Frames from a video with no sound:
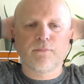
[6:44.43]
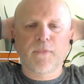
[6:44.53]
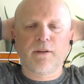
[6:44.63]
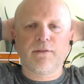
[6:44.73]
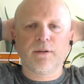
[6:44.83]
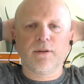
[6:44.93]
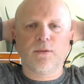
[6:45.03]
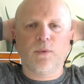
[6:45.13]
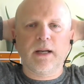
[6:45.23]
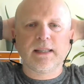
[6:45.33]
Feeling the
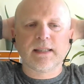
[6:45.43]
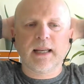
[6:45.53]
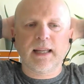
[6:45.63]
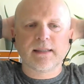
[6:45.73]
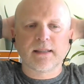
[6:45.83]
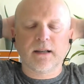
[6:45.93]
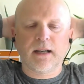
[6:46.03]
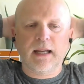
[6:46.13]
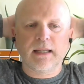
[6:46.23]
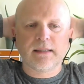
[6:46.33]
weight against our
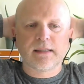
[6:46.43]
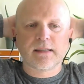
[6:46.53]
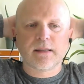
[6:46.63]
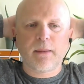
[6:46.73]
hands.